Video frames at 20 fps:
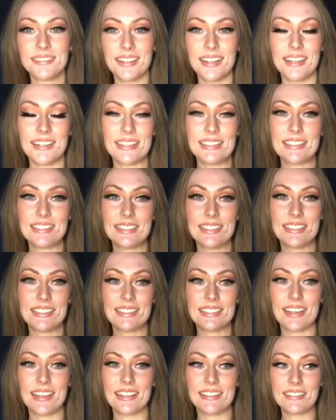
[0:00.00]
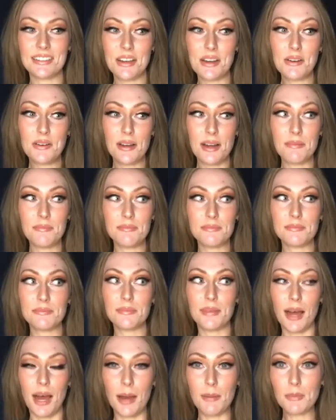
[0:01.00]
And it's just like, no,
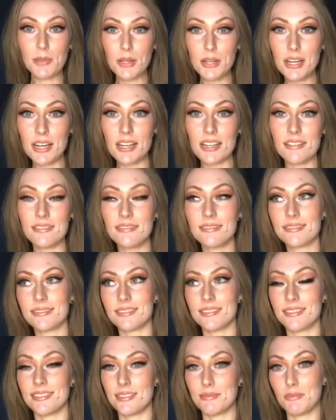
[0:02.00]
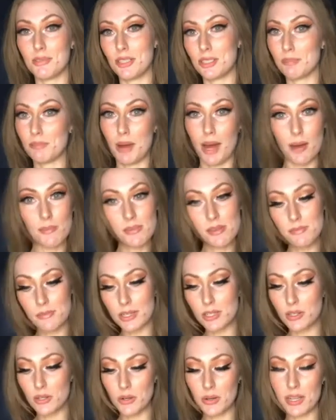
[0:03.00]
I'm good. I'm just popping my
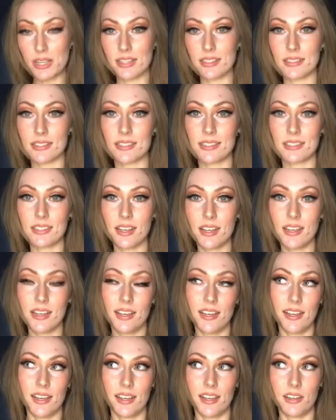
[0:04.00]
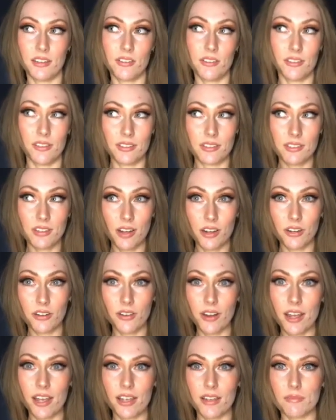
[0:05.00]
joints. And I know that's not
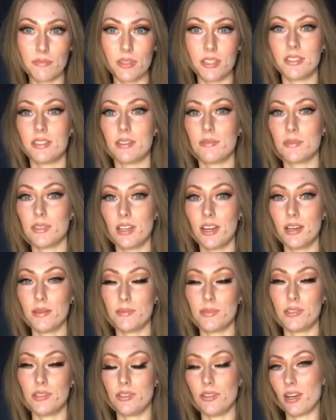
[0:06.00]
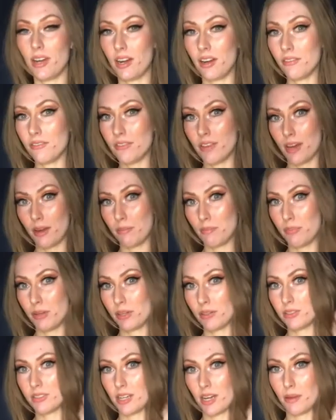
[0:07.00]
great, but sometimes you have that
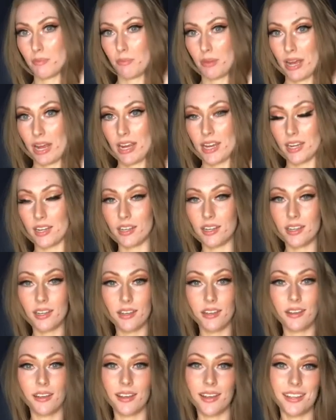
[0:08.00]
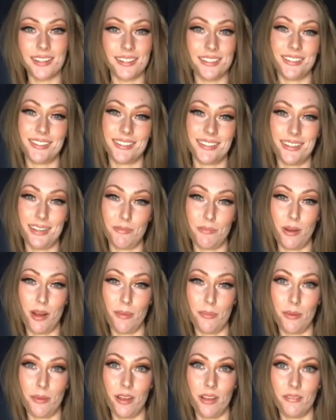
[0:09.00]
built up pain and you just need to
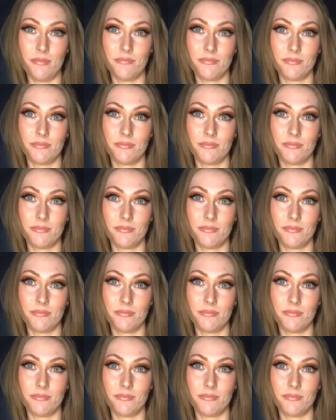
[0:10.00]
pop it.